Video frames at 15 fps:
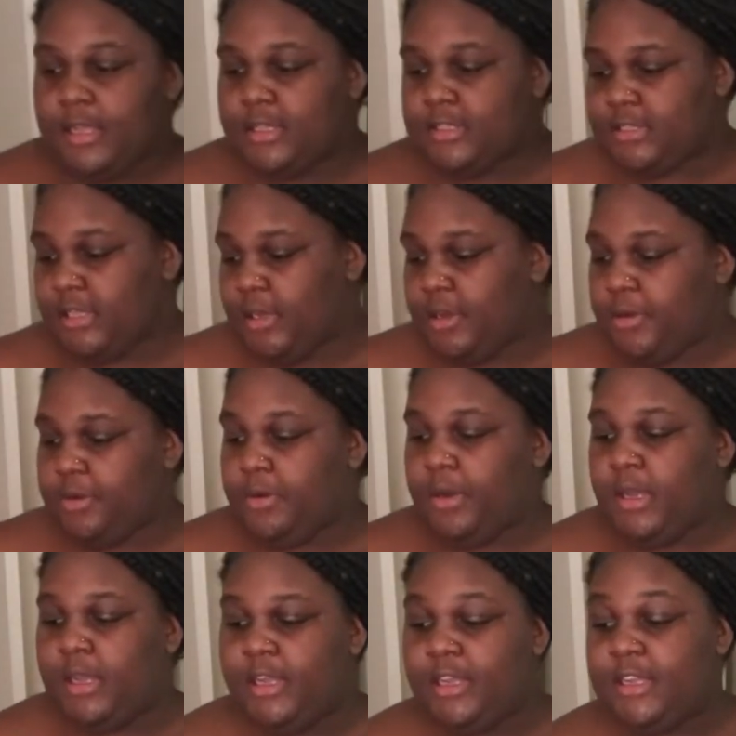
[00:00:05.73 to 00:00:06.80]
So
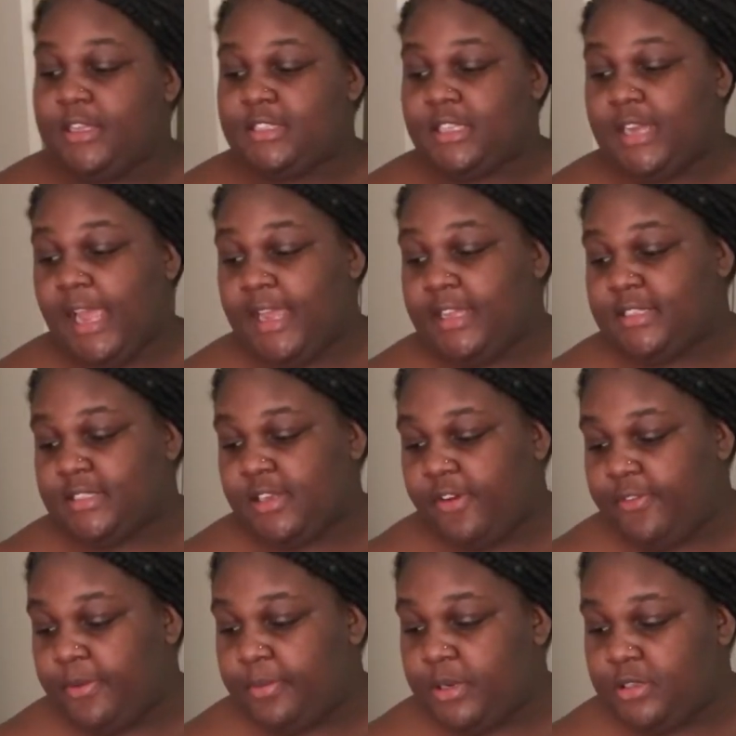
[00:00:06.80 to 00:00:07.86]
today is
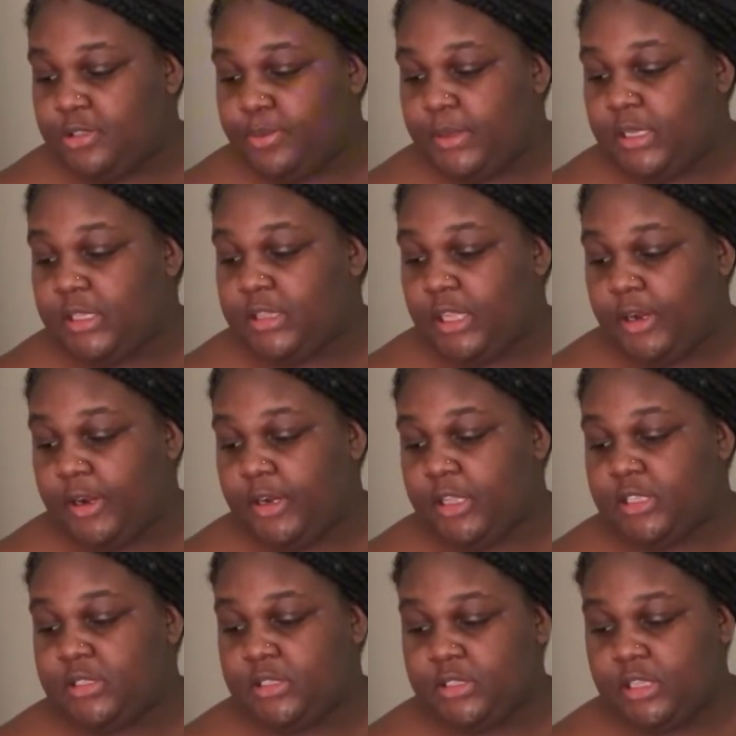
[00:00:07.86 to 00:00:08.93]
November 23rd.
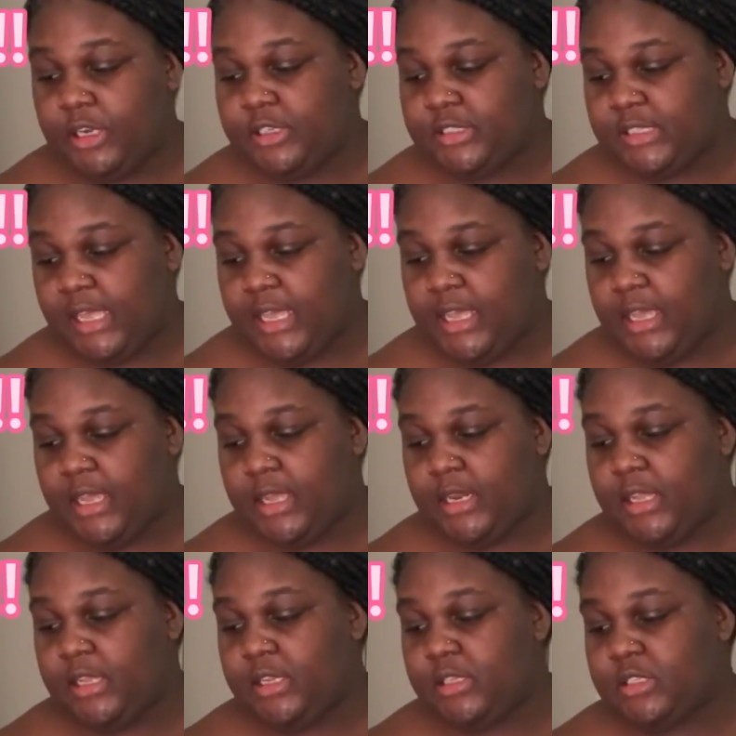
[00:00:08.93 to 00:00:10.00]
It's a Thursday
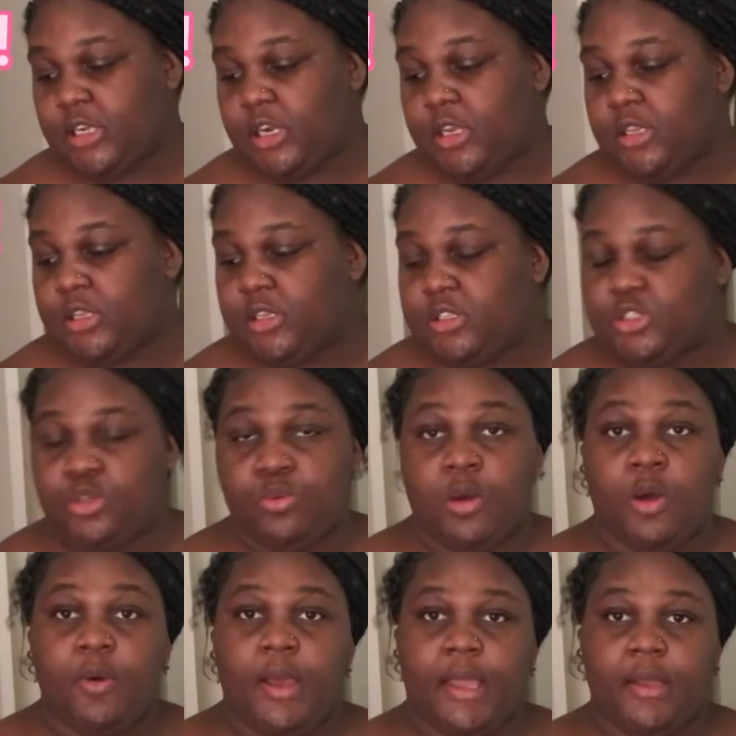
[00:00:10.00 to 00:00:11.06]
and it is currently
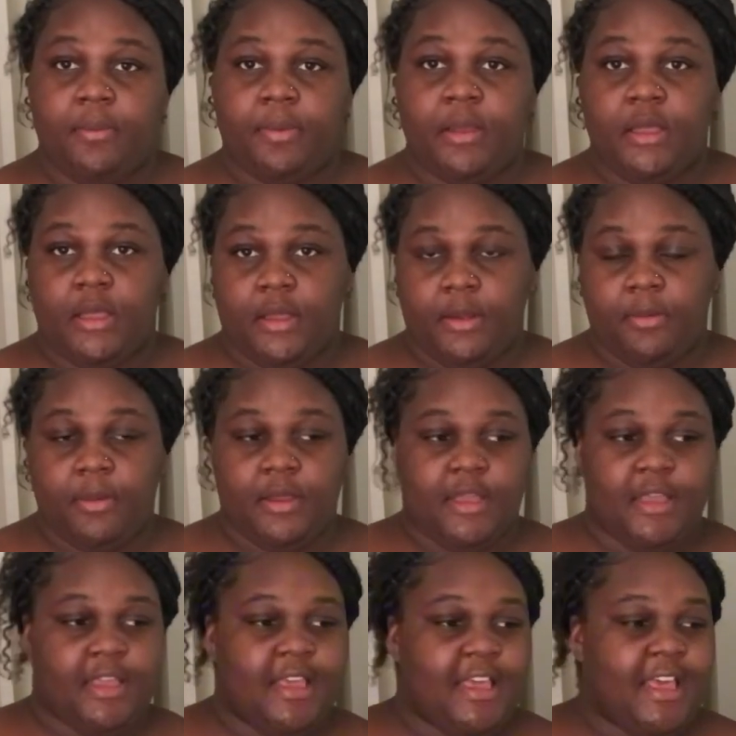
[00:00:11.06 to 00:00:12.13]
2.08 p.m.
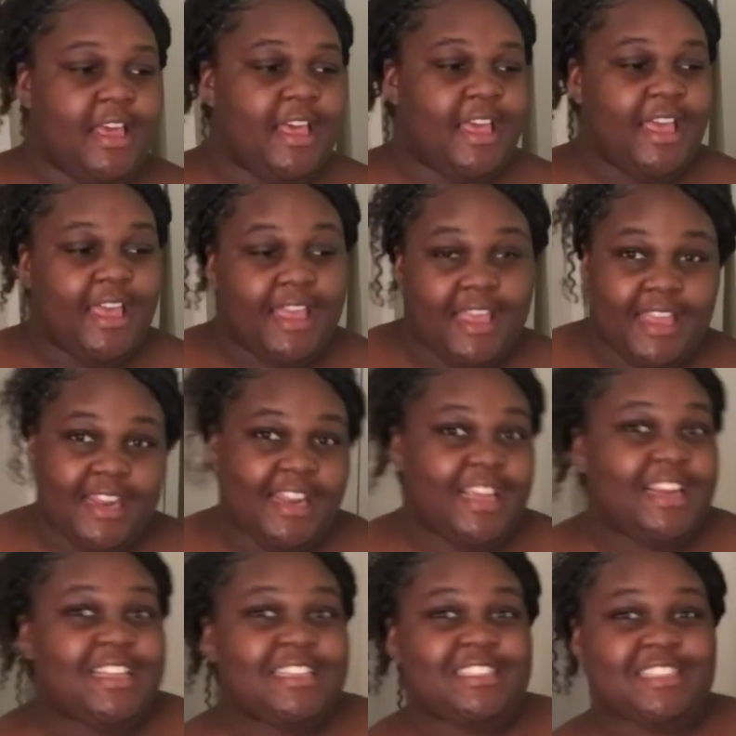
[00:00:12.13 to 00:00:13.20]
And it
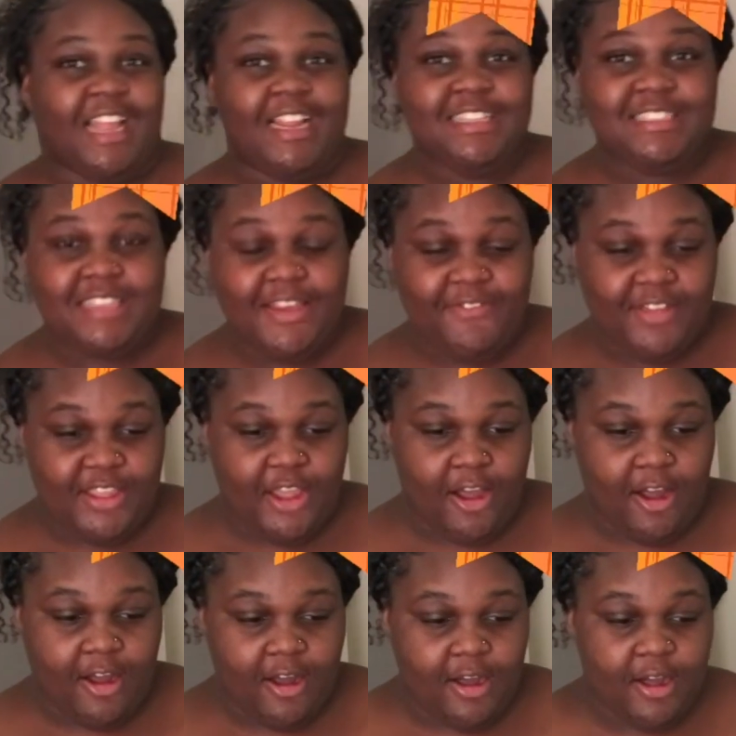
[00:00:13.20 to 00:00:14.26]
is Thanksgiving,
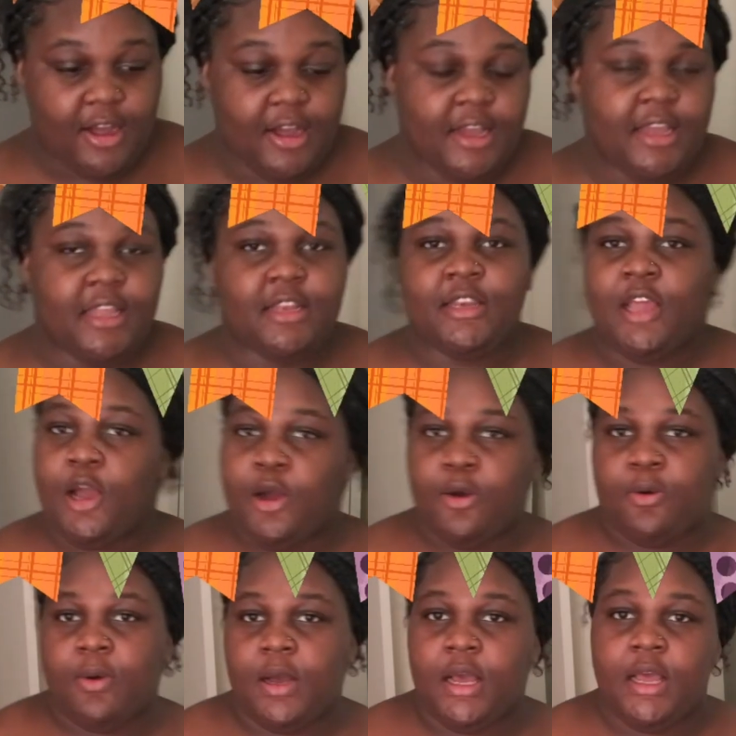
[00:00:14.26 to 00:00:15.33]
y'all.
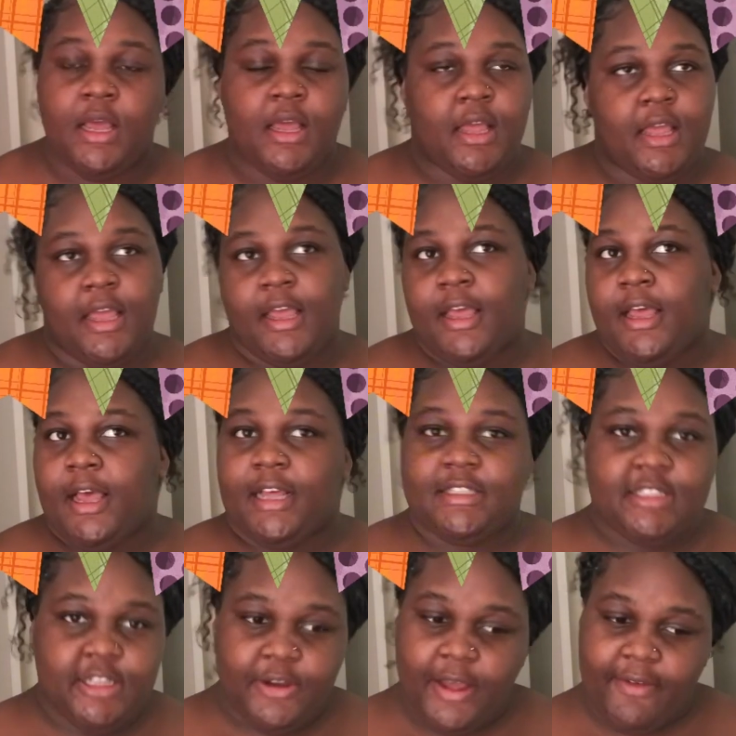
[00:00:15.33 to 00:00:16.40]
No, I
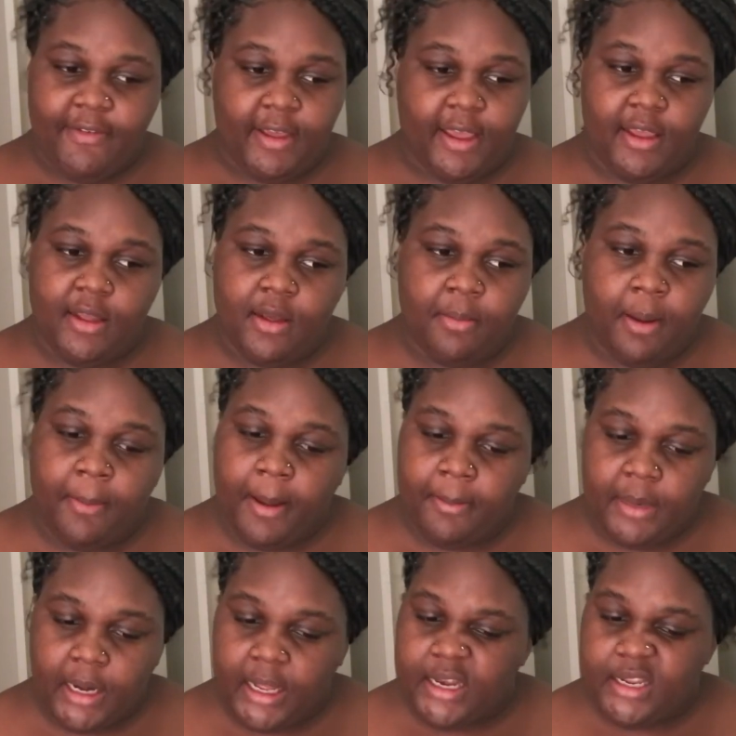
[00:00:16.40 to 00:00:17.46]
still haven't ate because my mama
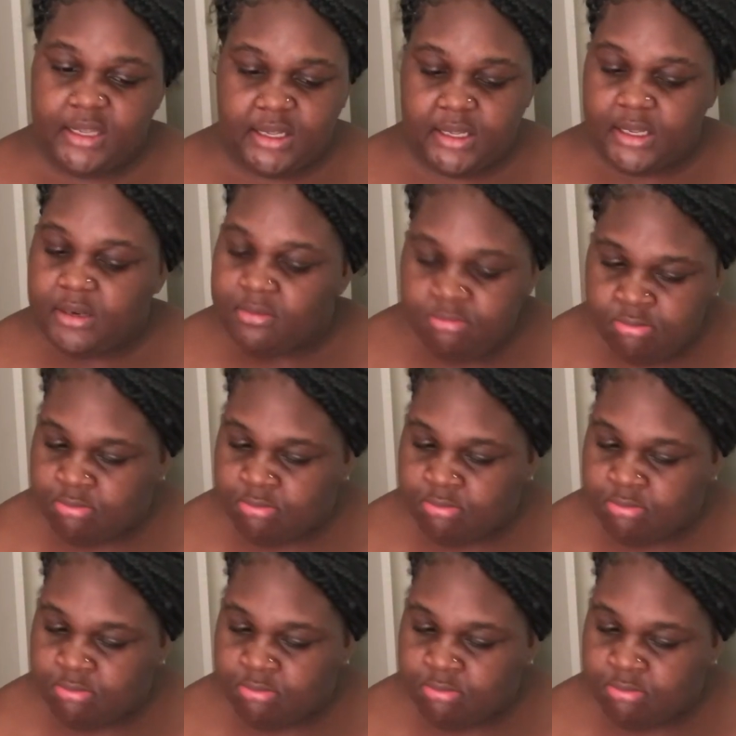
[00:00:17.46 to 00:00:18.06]
not done.